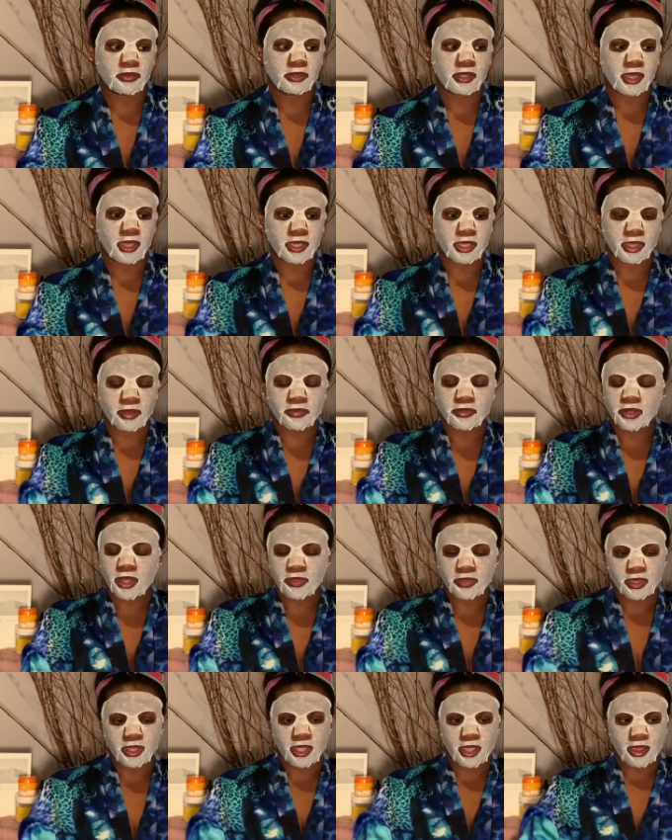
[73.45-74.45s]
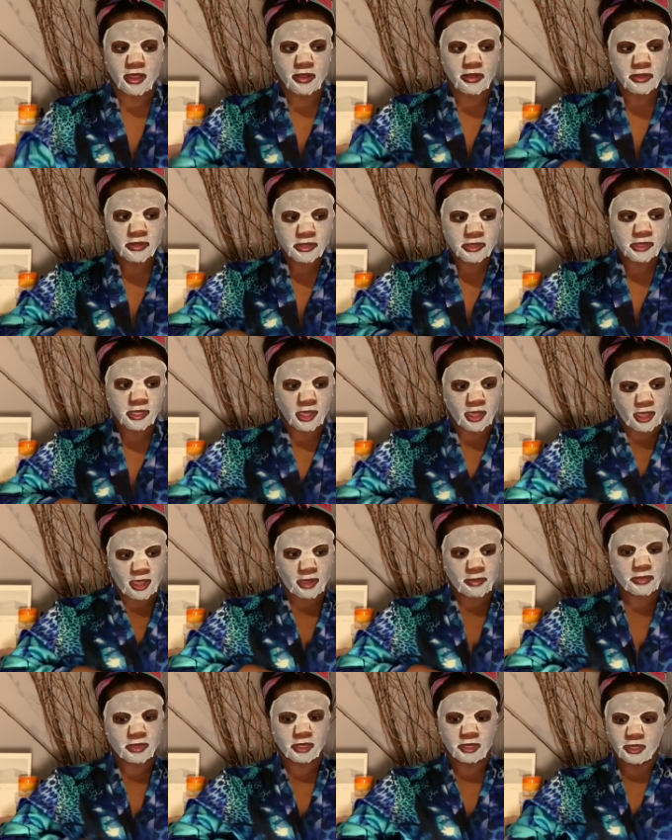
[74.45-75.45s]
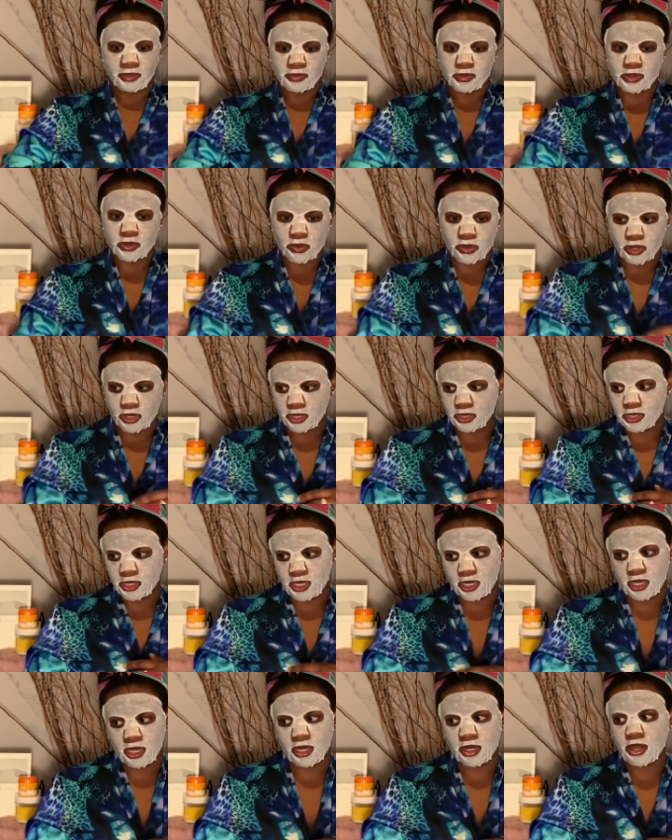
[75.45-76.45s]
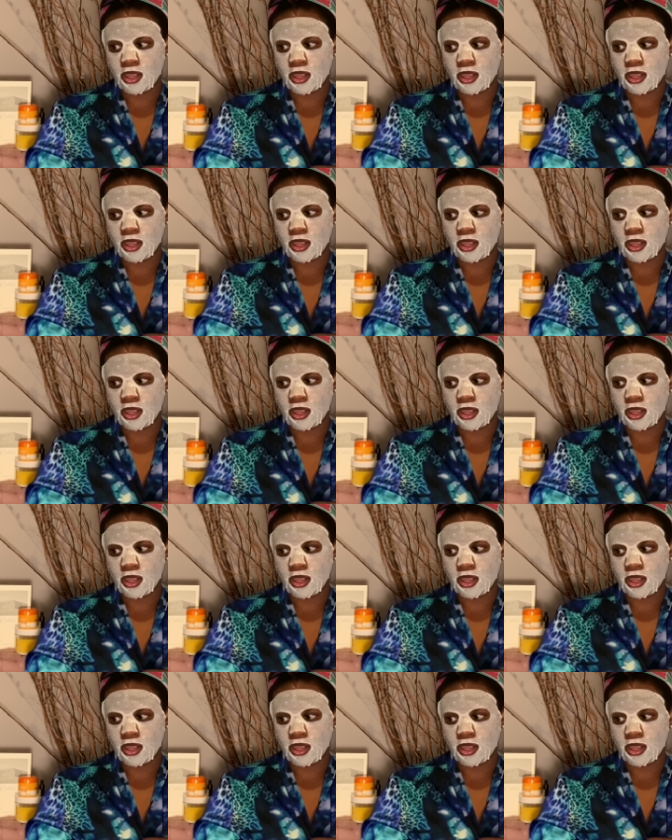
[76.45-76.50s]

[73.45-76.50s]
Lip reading: like, if nothing else, I'm gonna leave this quarantine